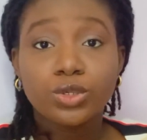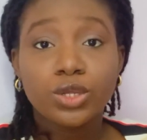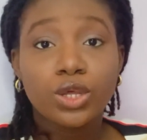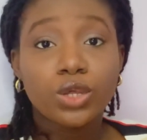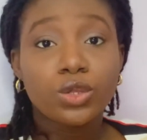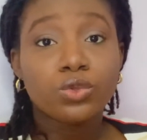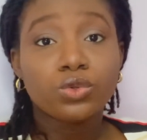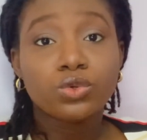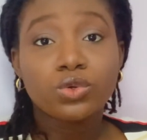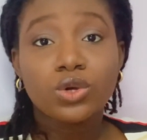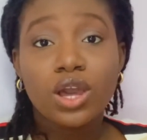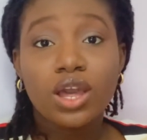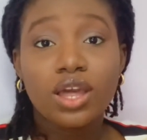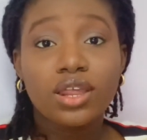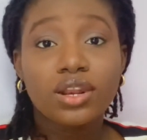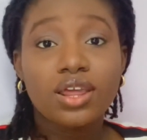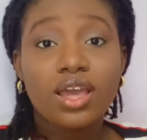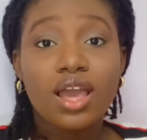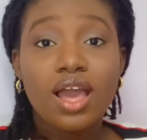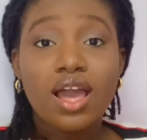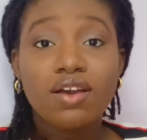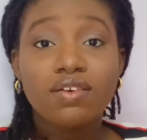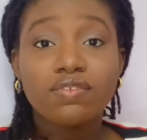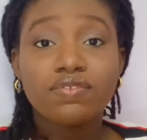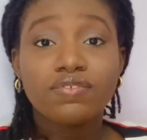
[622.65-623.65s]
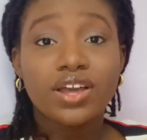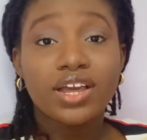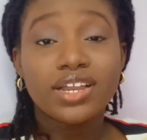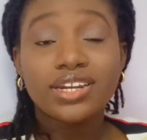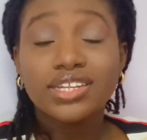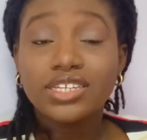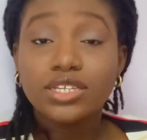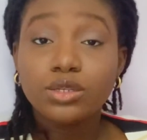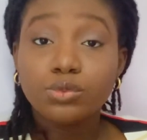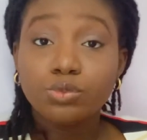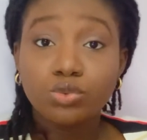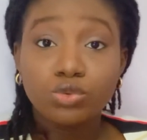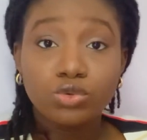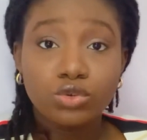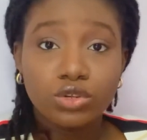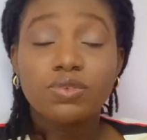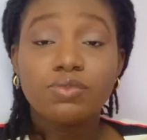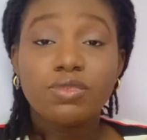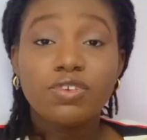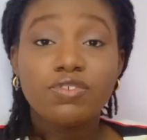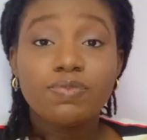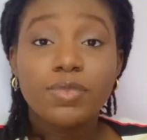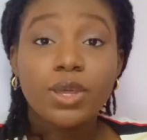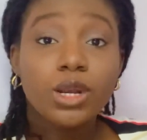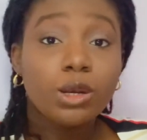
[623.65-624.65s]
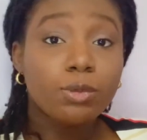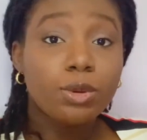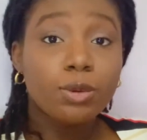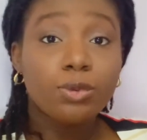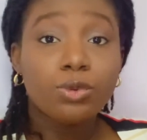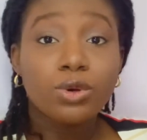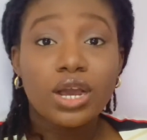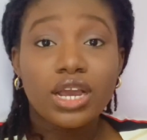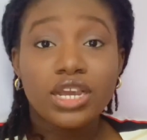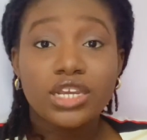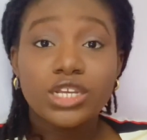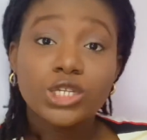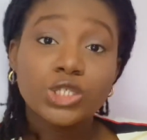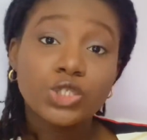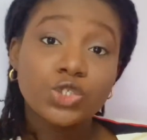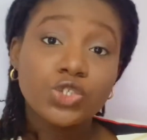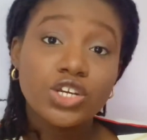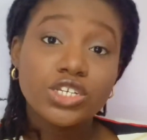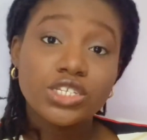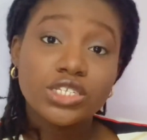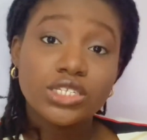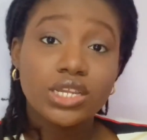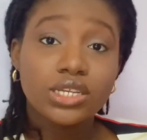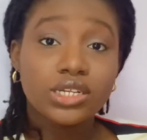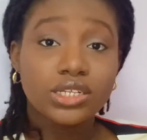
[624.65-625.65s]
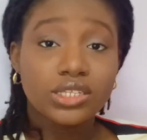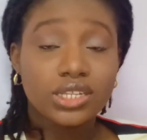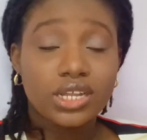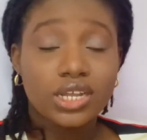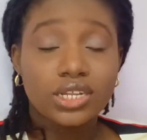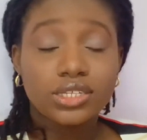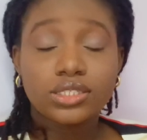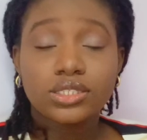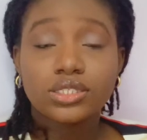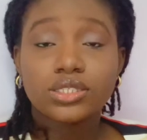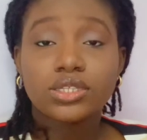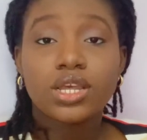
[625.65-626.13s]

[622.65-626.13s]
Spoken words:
You can have an ebook if many people are interested in that.